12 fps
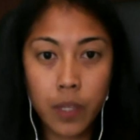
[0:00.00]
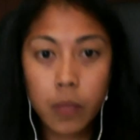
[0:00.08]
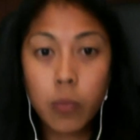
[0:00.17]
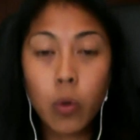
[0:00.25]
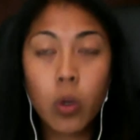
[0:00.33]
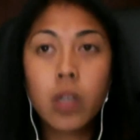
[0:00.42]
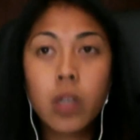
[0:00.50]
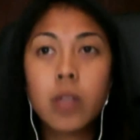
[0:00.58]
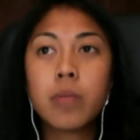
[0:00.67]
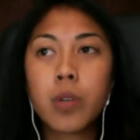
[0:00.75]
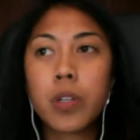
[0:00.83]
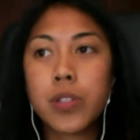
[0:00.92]

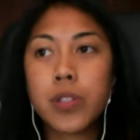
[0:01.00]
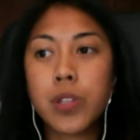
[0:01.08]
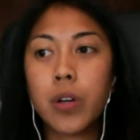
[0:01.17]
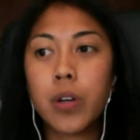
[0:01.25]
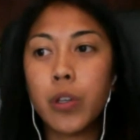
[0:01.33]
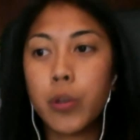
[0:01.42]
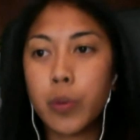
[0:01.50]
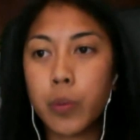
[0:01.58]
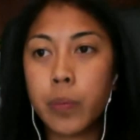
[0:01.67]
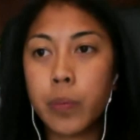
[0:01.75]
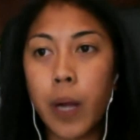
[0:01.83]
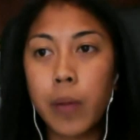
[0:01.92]
More so,
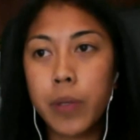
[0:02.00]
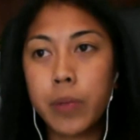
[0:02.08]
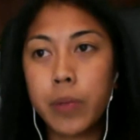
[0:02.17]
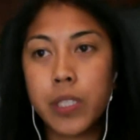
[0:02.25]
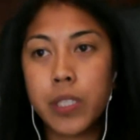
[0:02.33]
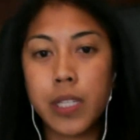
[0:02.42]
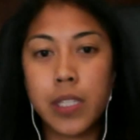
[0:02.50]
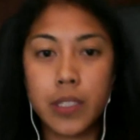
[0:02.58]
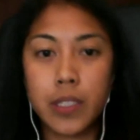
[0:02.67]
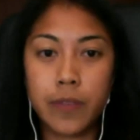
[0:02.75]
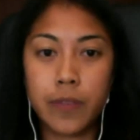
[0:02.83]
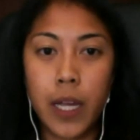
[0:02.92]
you probably would just
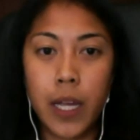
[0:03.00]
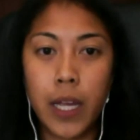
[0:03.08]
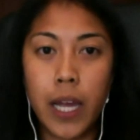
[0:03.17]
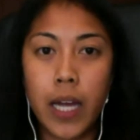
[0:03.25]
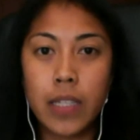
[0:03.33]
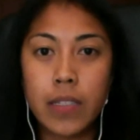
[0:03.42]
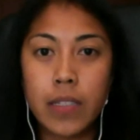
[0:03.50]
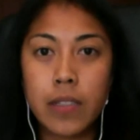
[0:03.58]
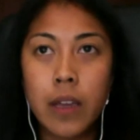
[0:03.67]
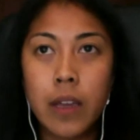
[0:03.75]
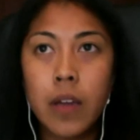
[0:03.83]
identify as